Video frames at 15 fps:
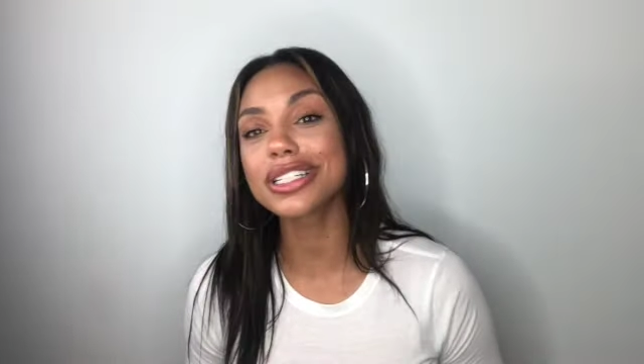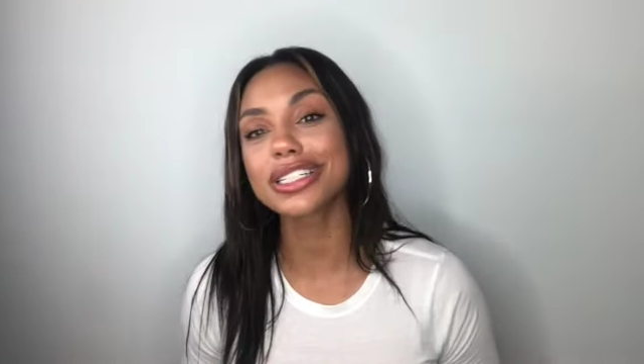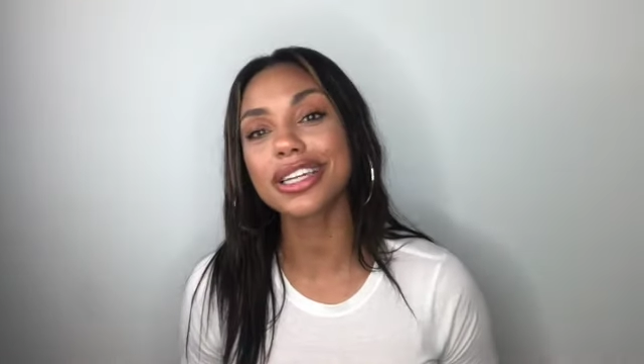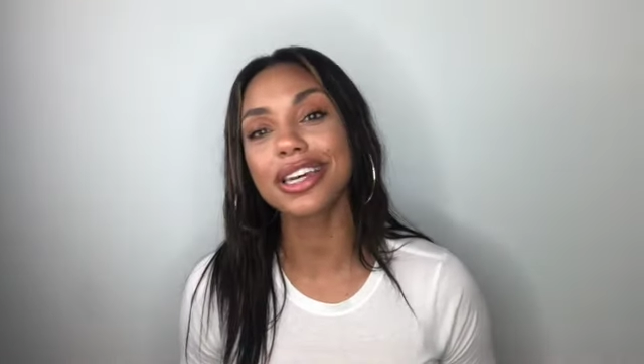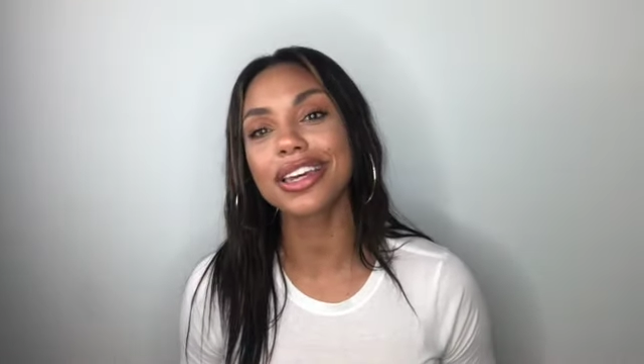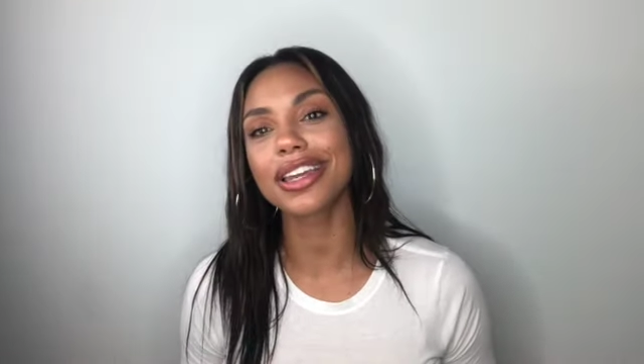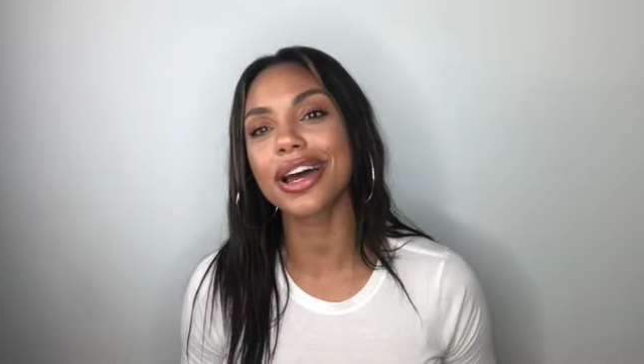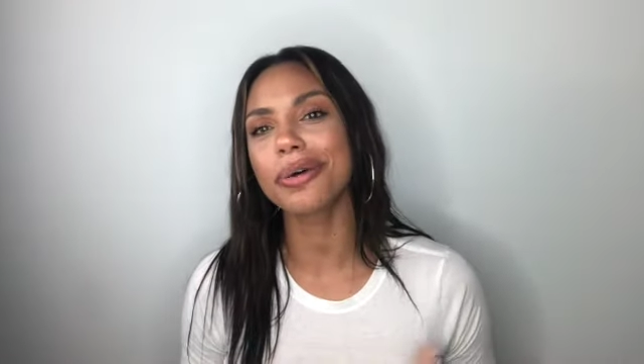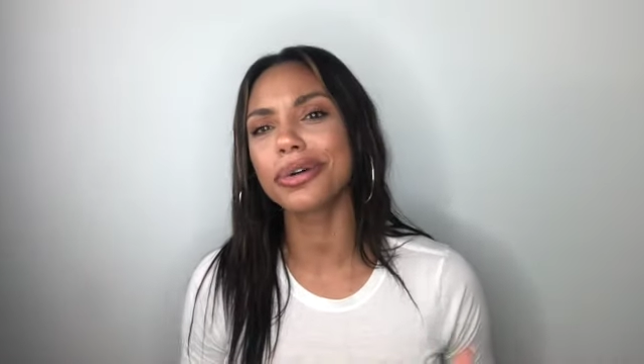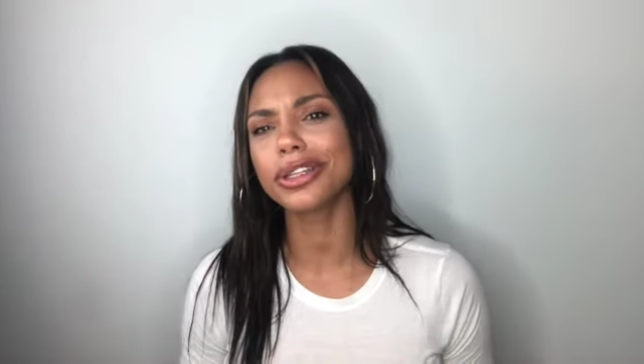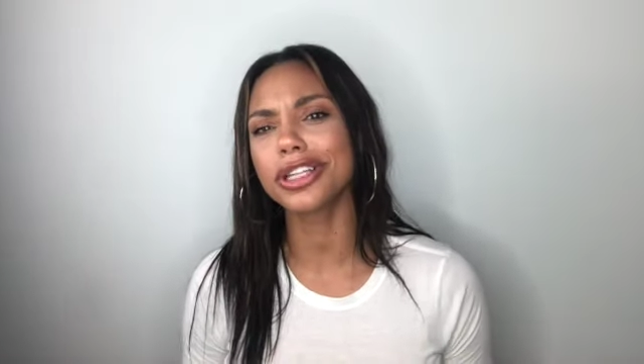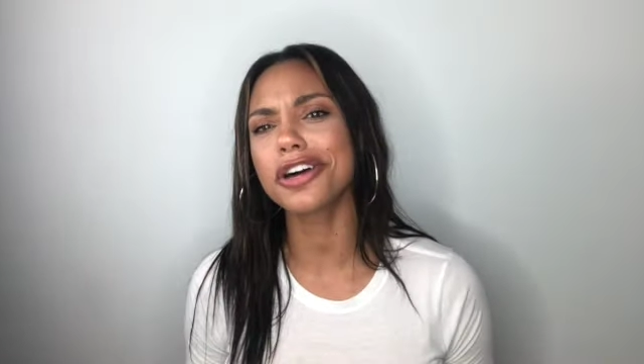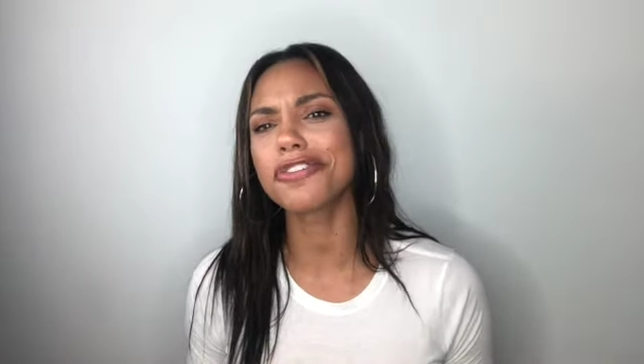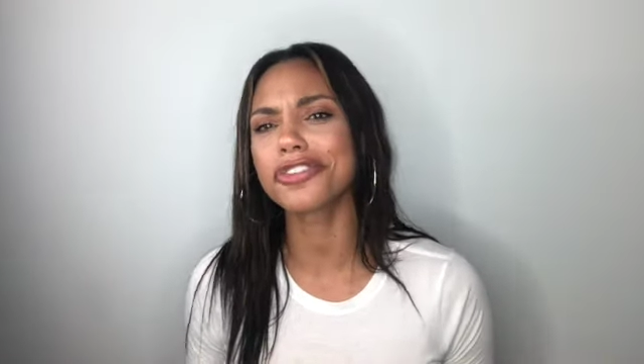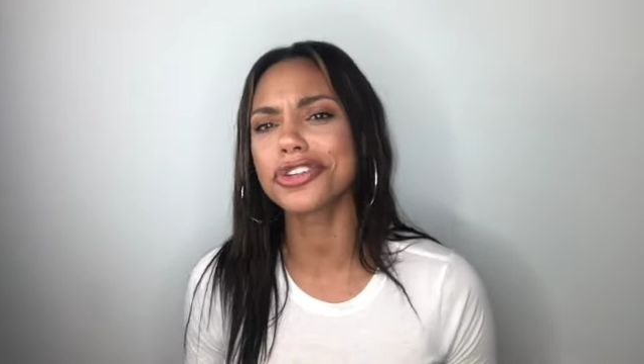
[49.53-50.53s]
And I would
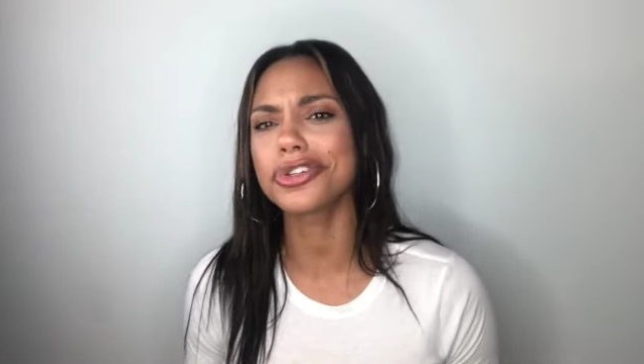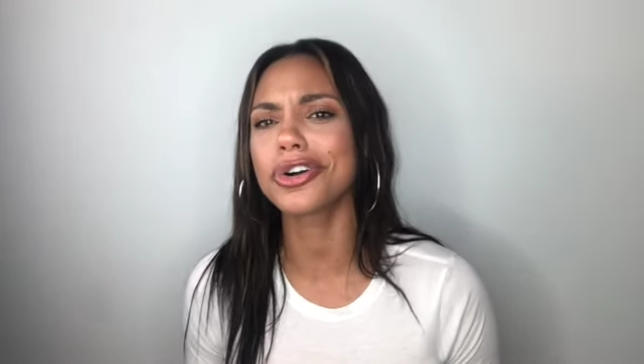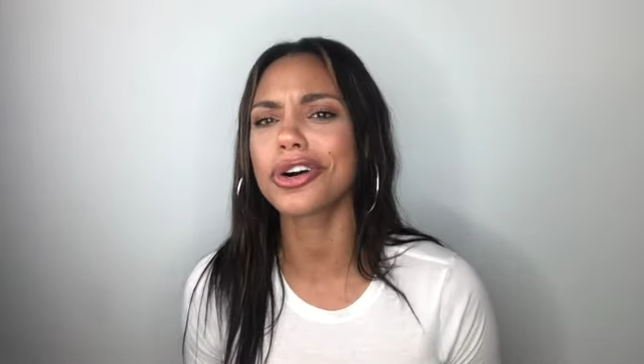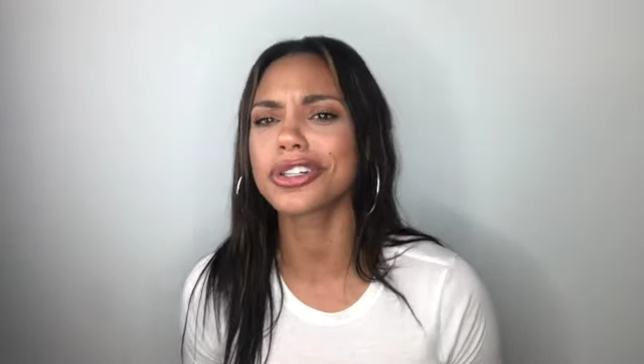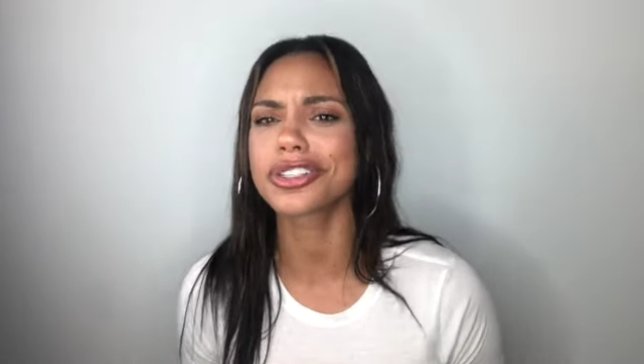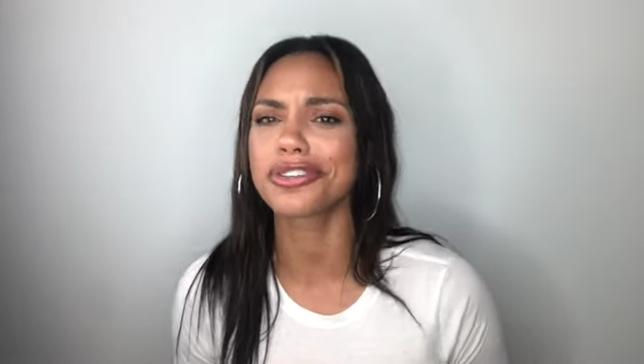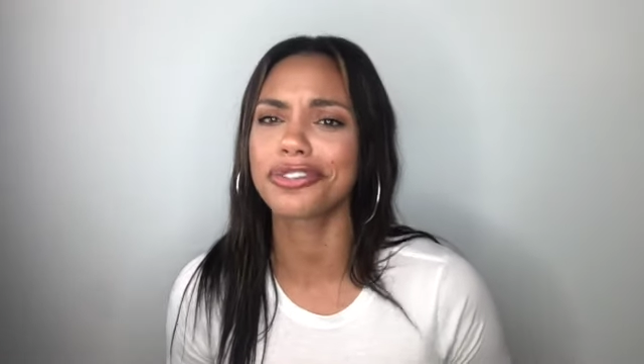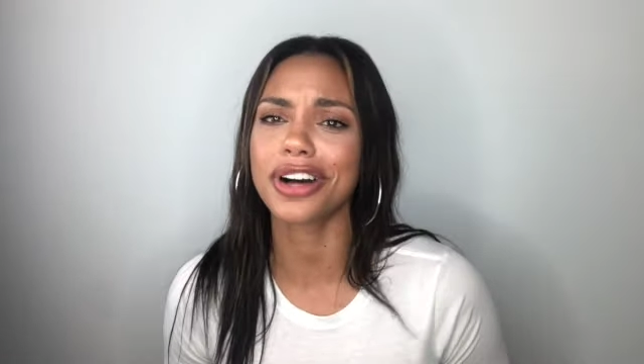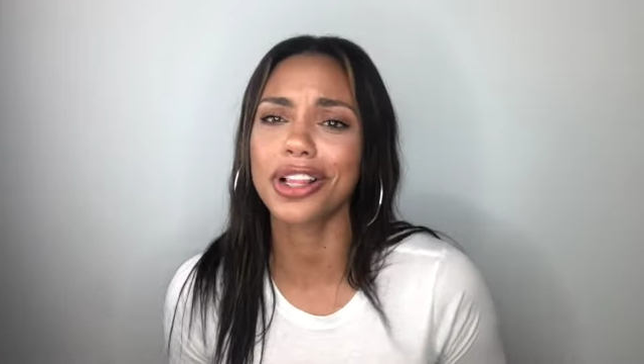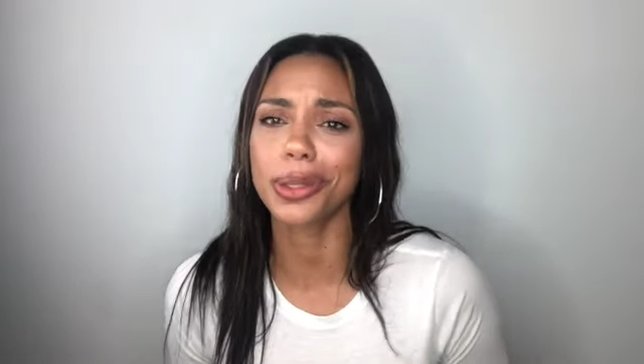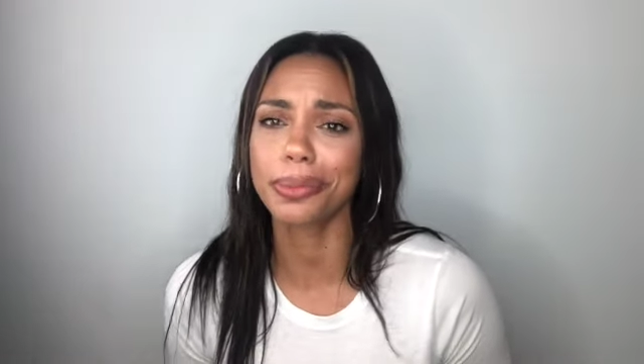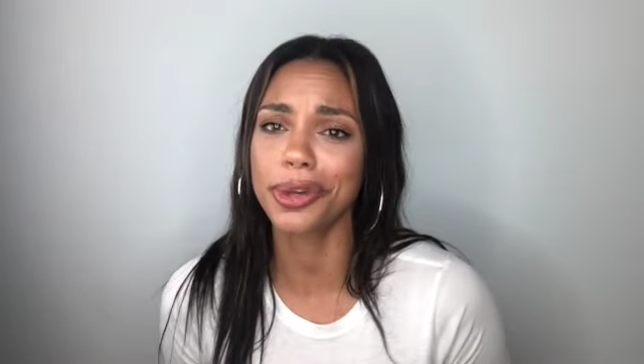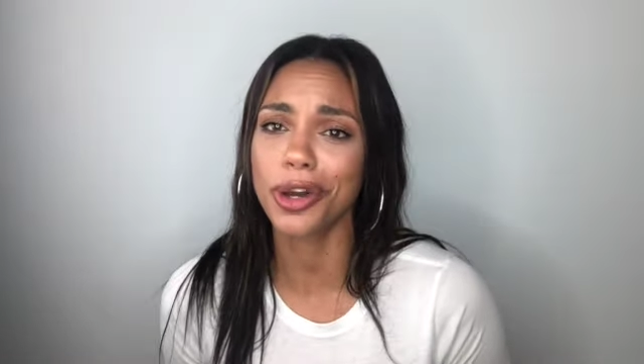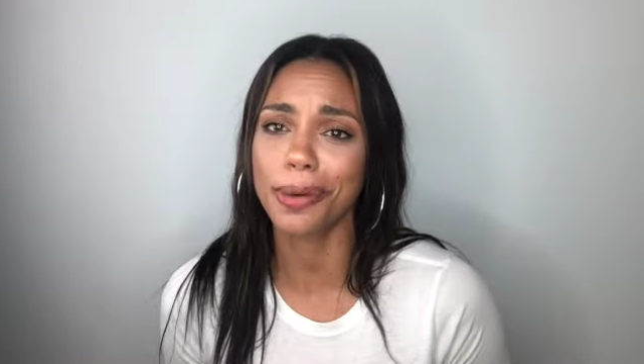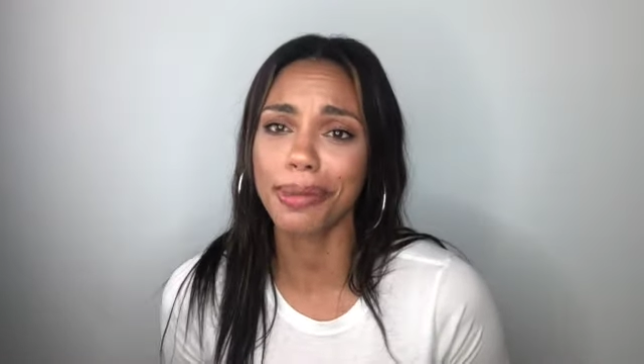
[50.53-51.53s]
love for you all to follow
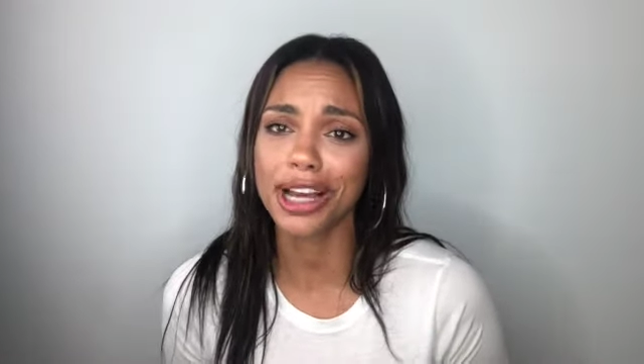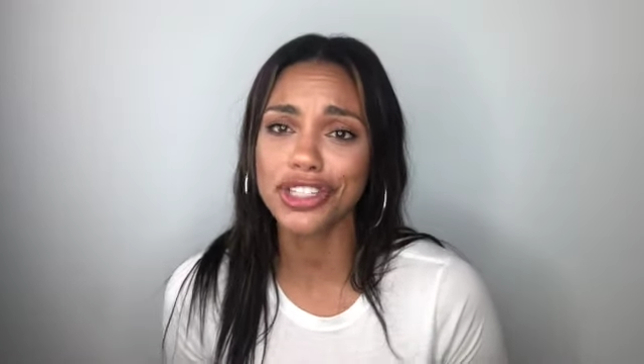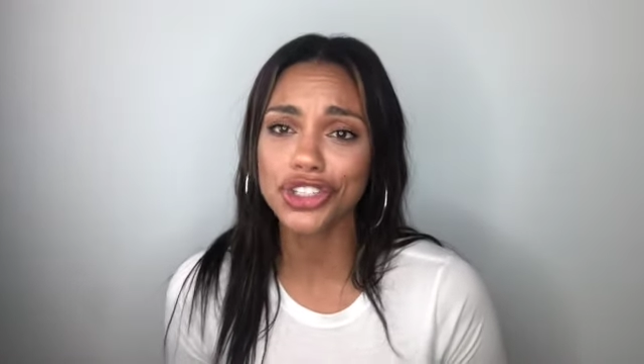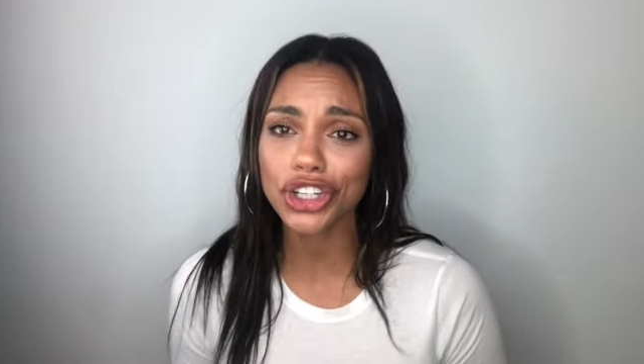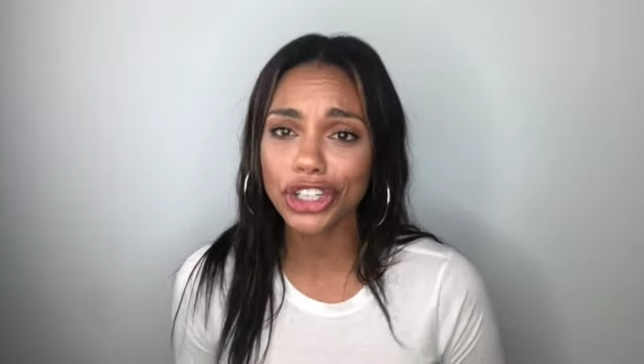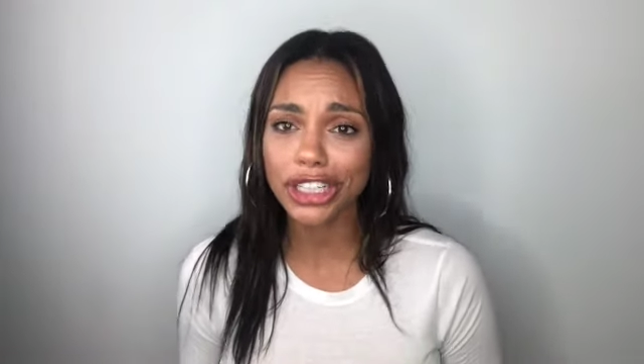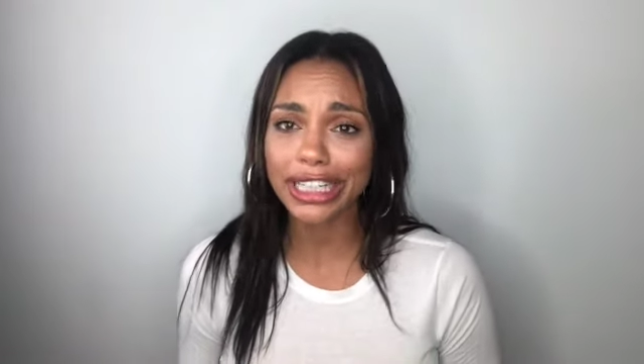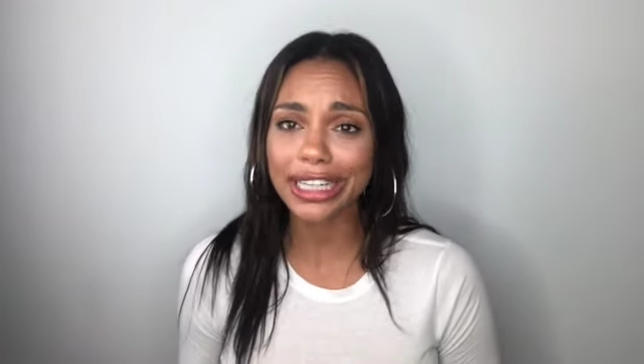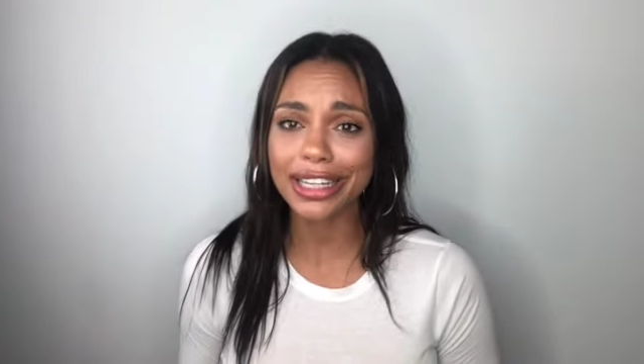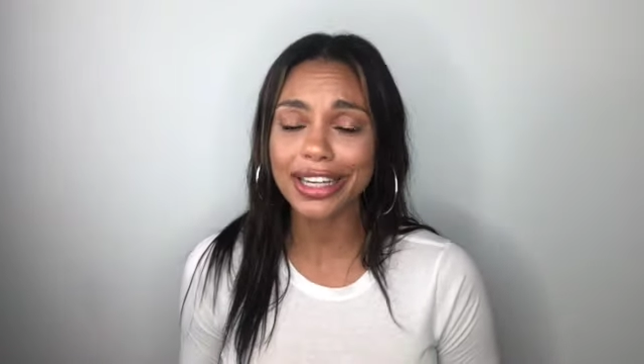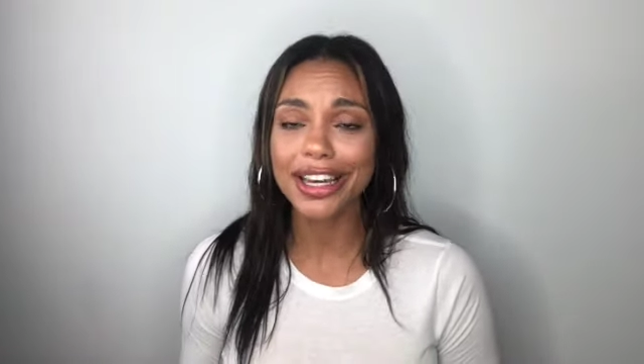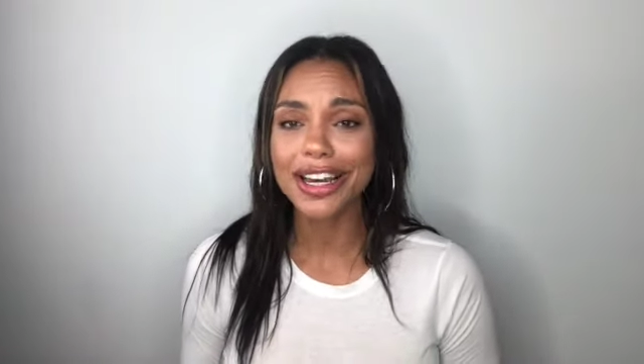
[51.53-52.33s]
me on my journey.